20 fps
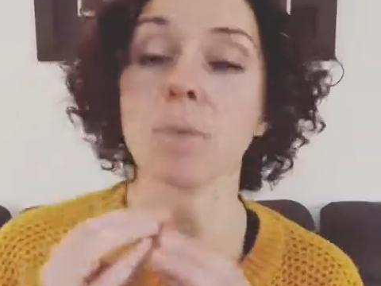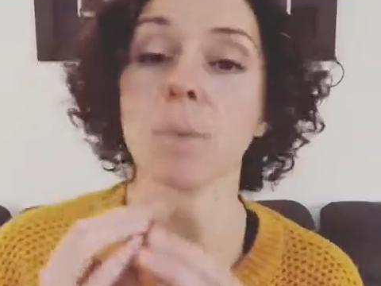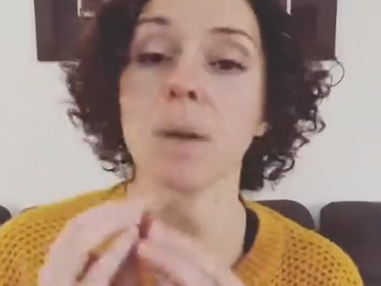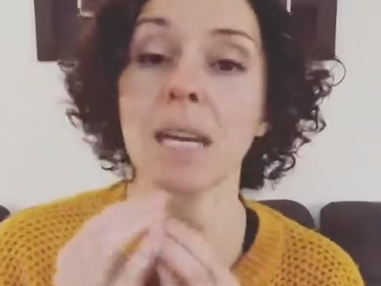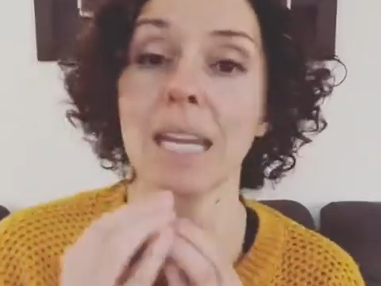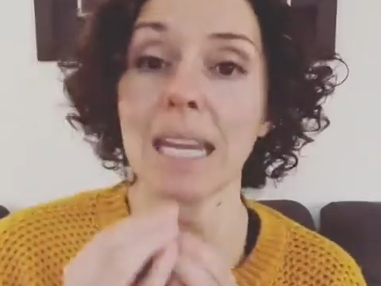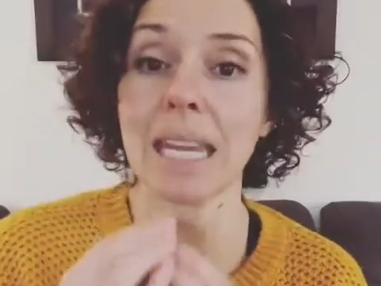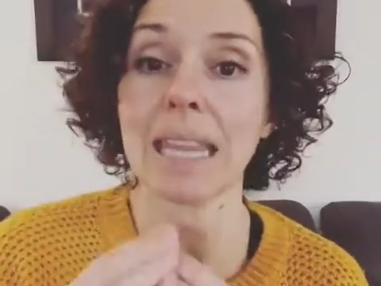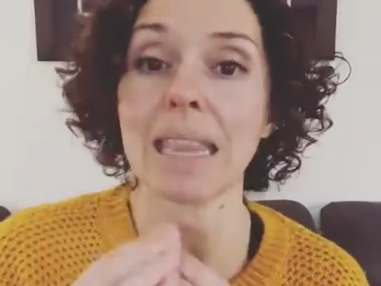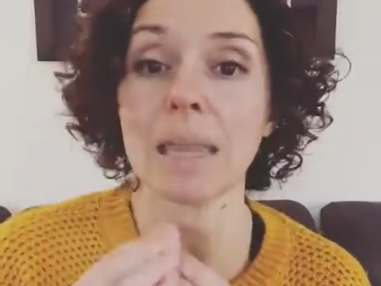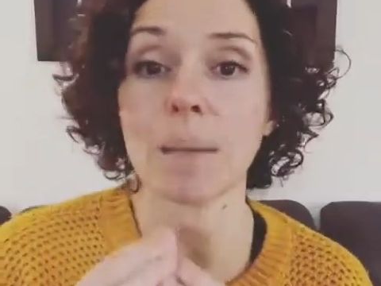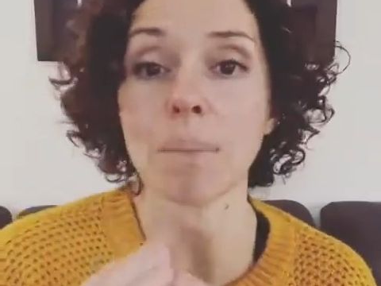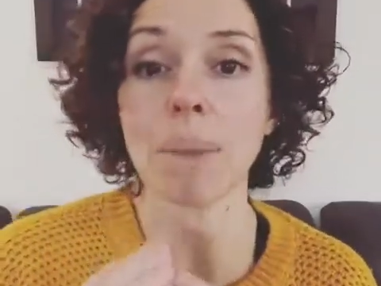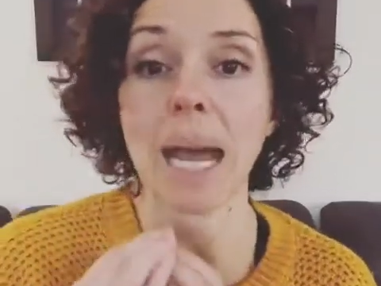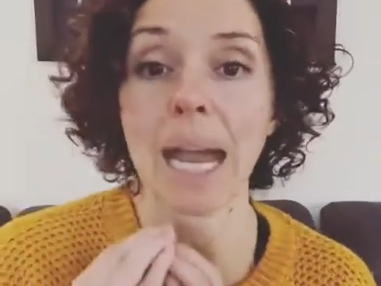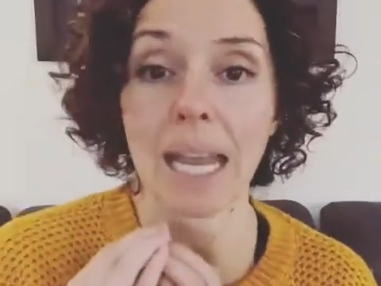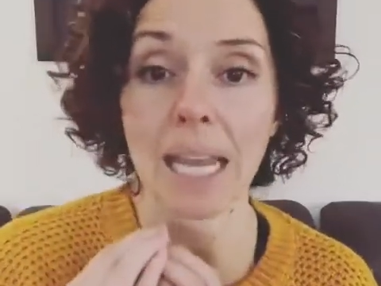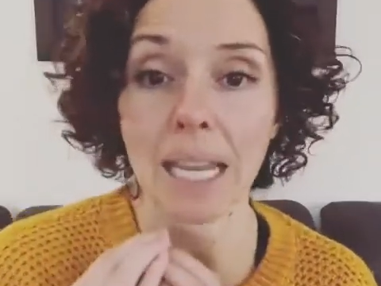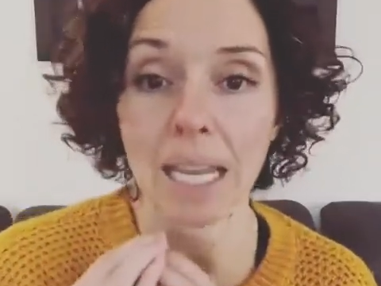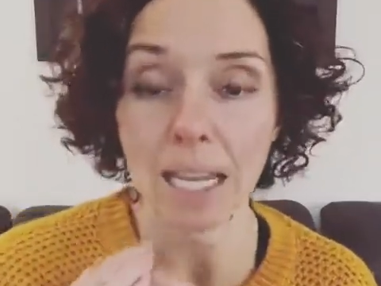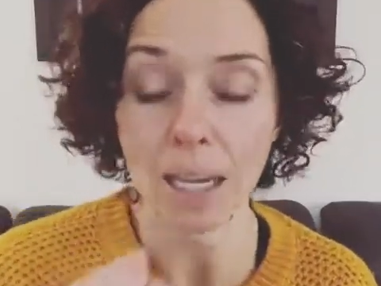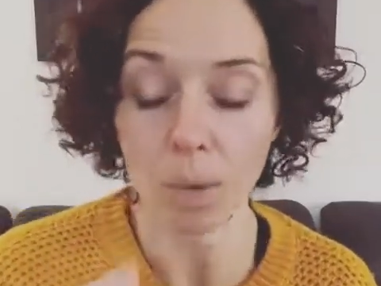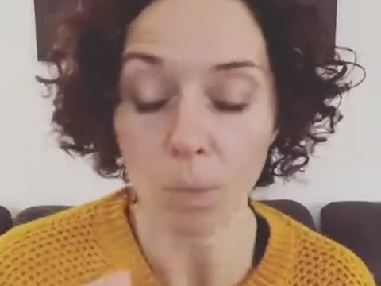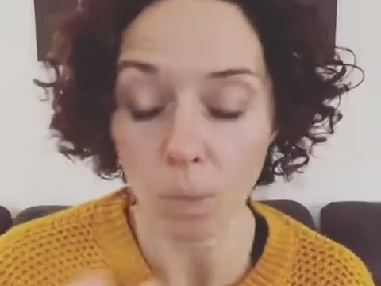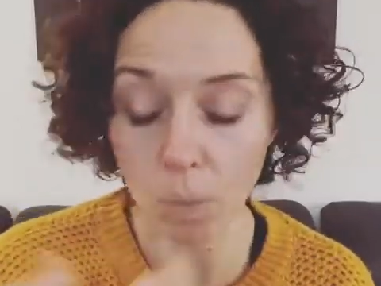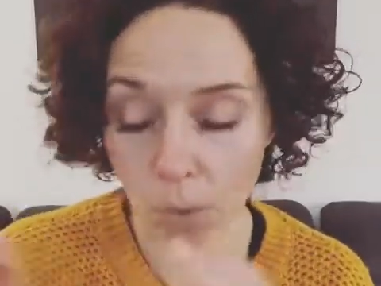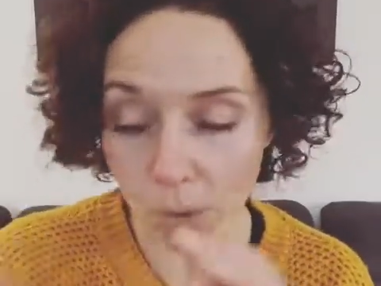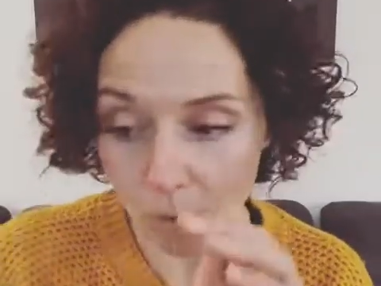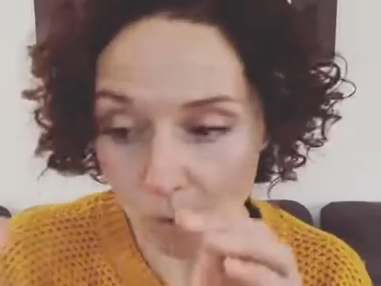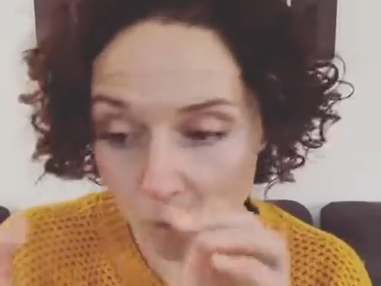money in the bank
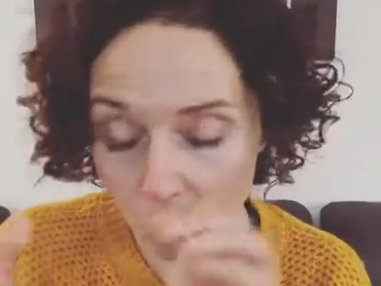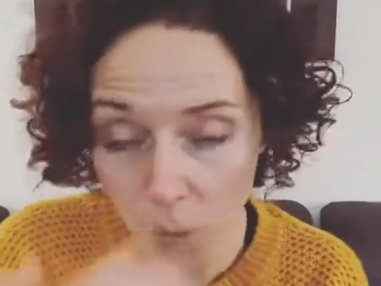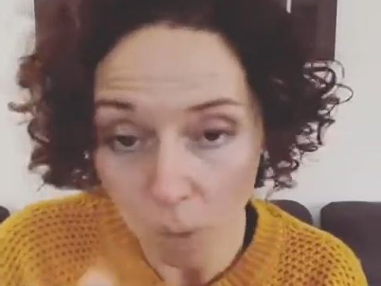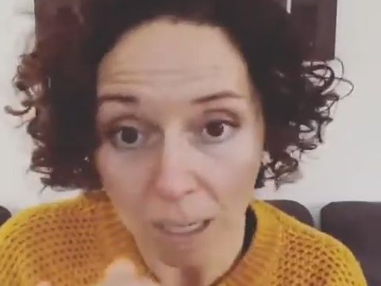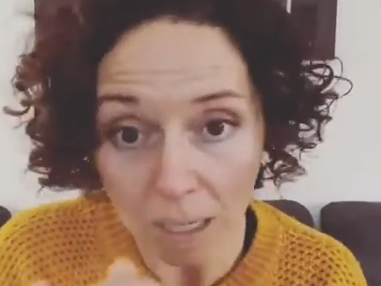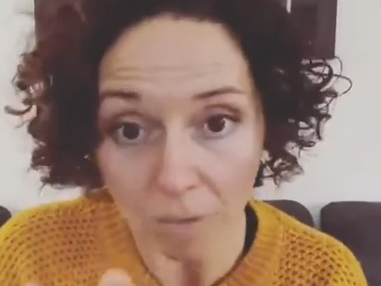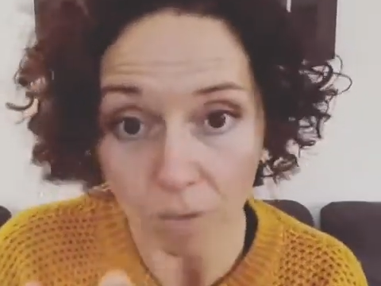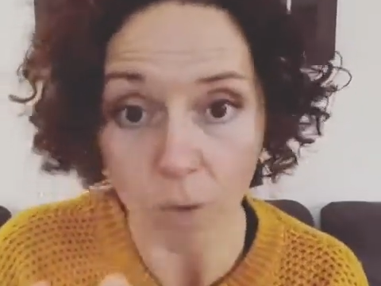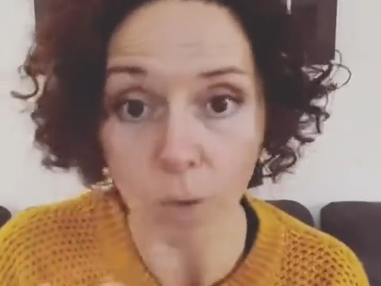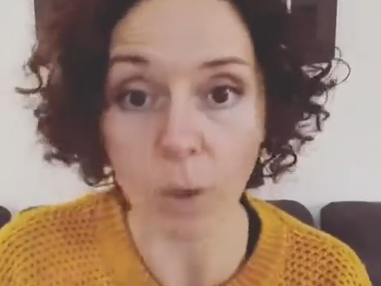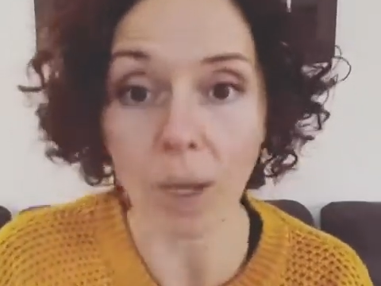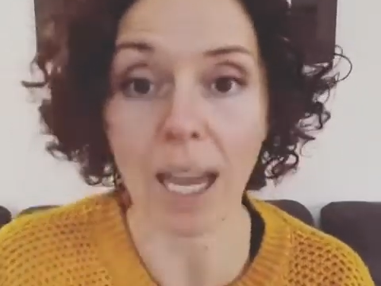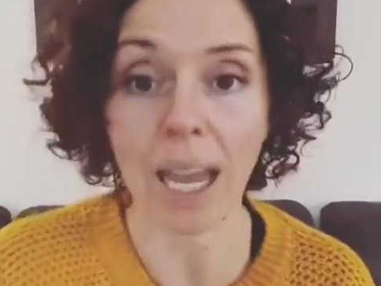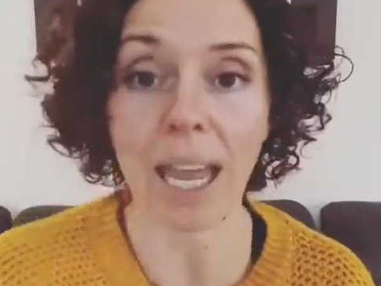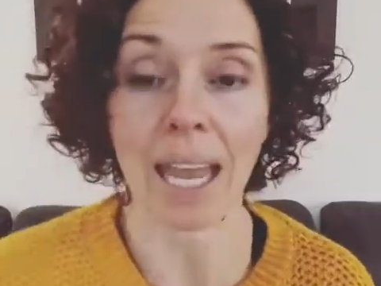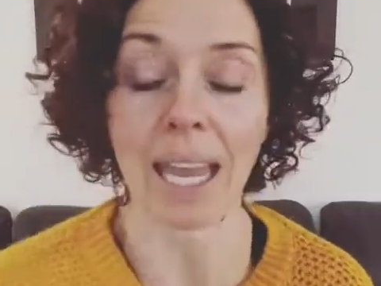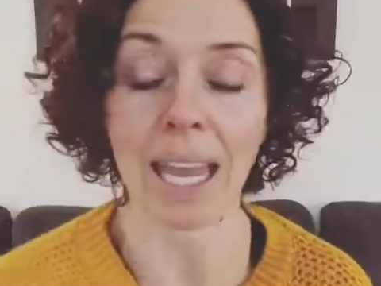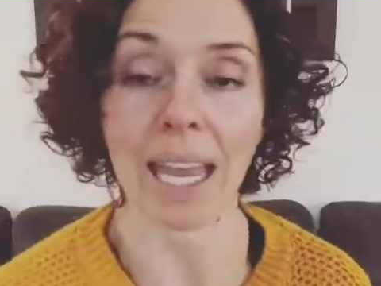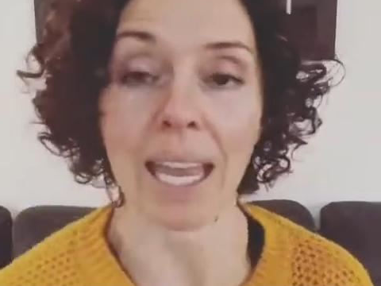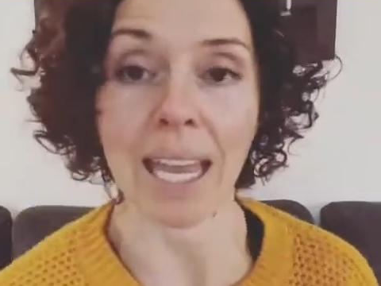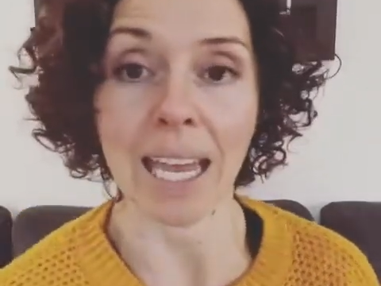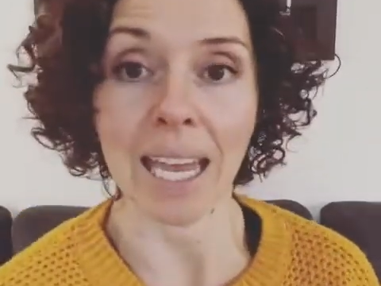was 24k.